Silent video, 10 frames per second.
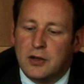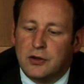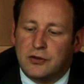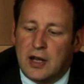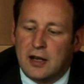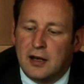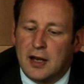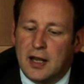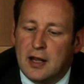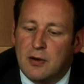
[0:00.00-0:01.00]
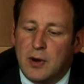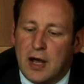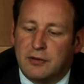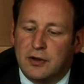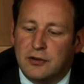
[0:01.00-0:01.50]
Secondly, we
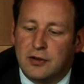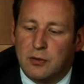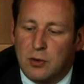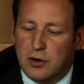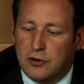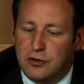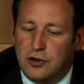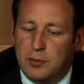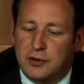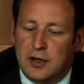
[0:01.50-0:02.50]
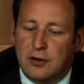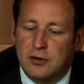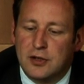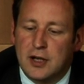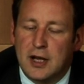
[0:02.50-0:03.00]
have to consider what consumer
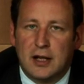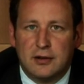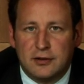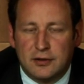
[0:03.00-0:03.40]
technology and